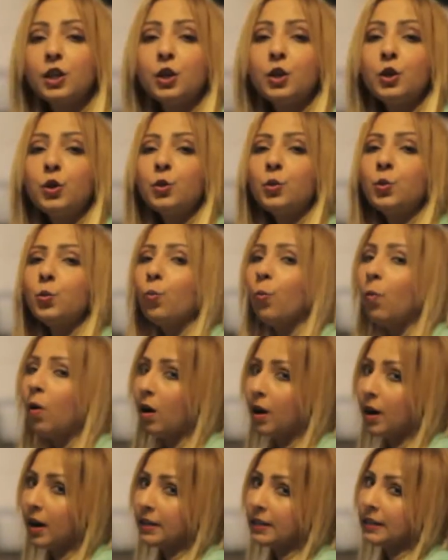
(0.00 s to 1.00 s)
you
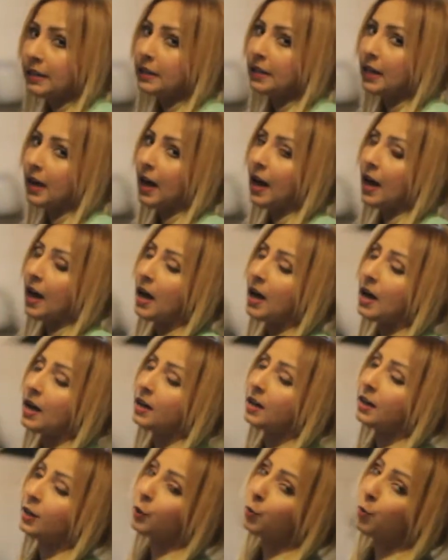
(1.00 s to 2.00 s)
want
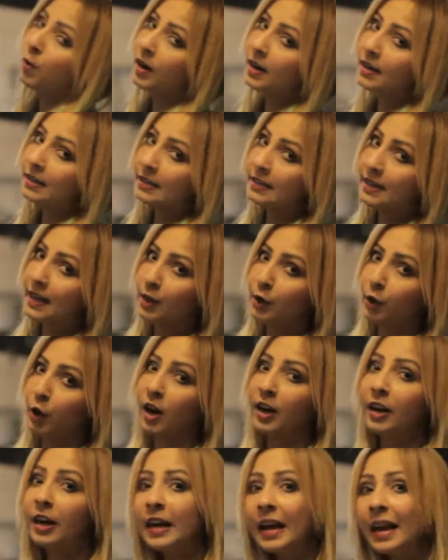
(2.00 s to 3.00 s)
to take your
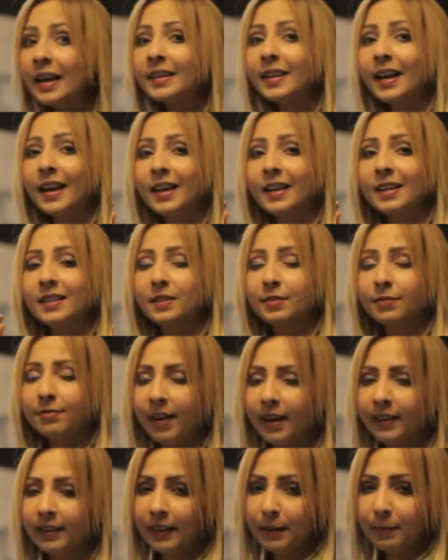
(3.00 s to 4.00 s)
onion and
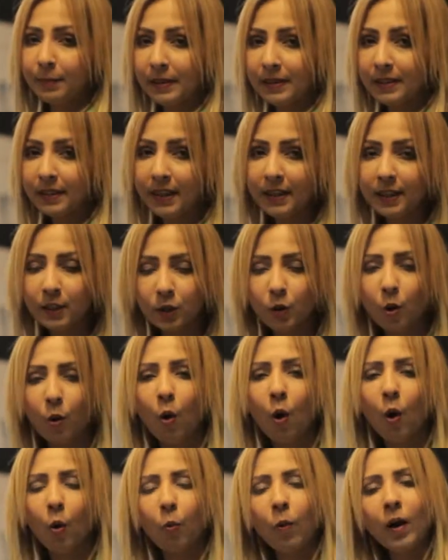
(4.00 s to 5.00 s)
finely mince it. So
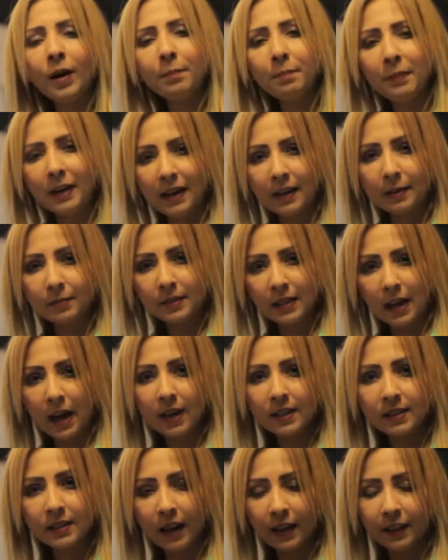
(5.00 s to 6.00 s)
1
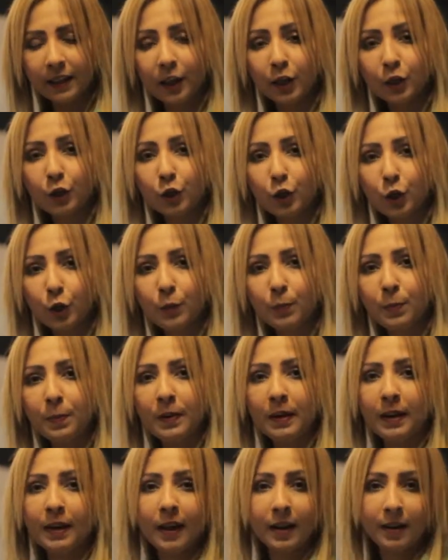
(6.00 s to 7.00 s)
medium-sized onion should
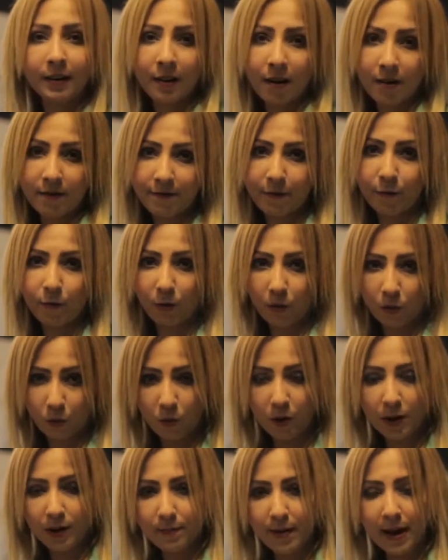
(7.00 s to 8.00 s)
be enough for
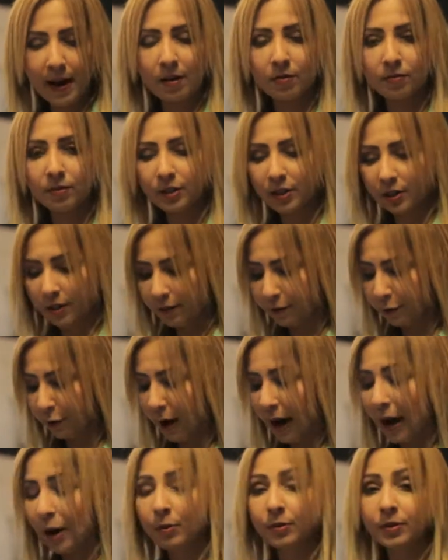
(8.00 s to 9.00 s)
1 pound of
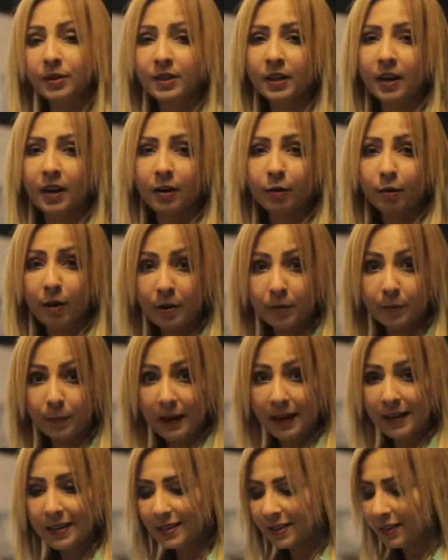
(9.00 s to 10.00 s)
ground
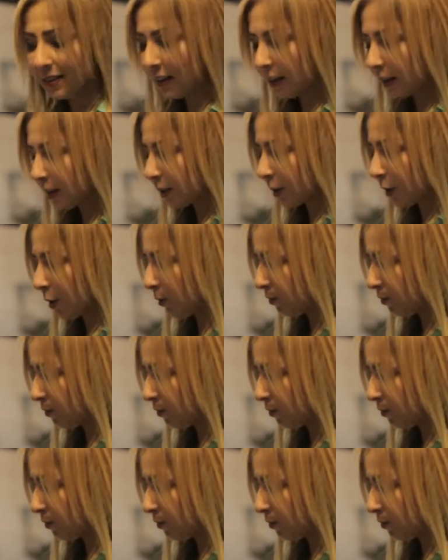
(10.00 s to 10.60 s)
meat. So